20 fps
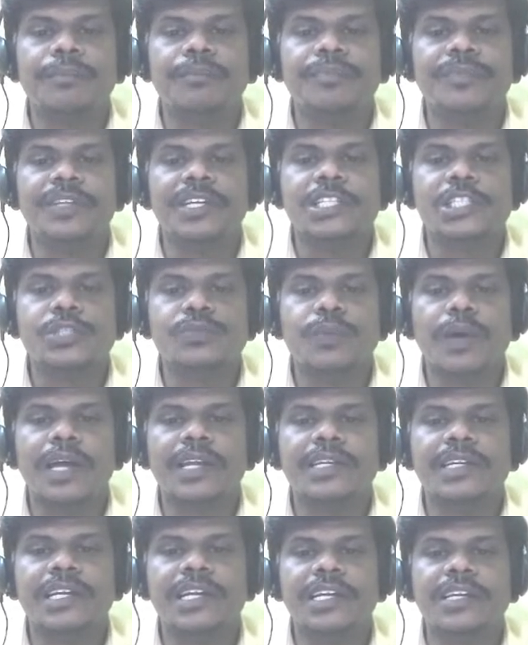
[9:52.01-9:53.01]
This one
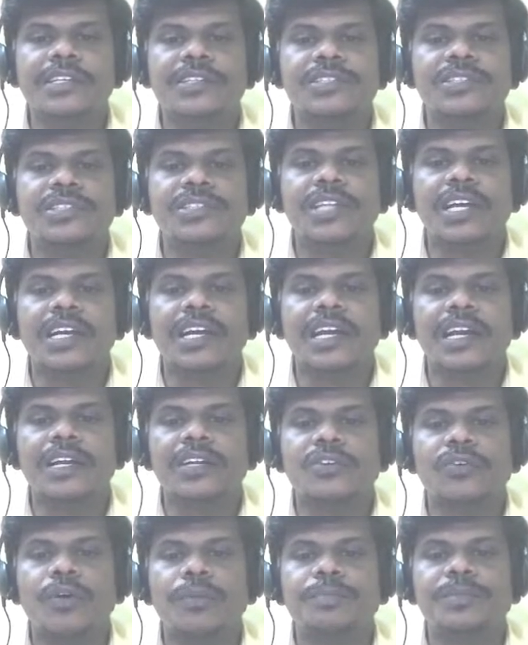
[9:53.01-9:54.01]
is the correct
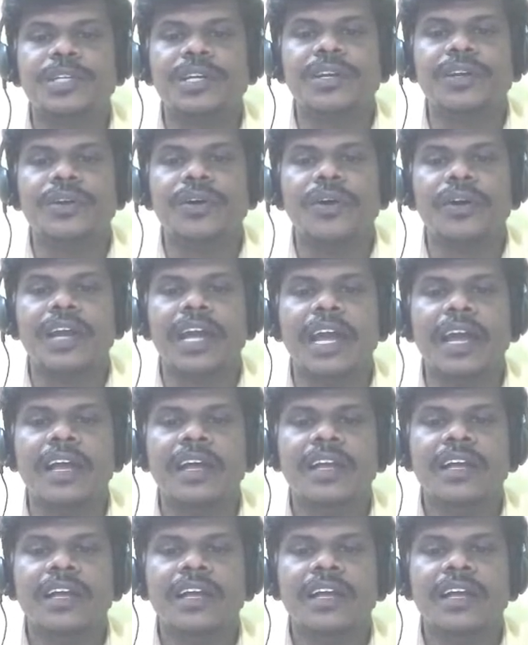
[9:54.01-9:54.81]
option. Okay.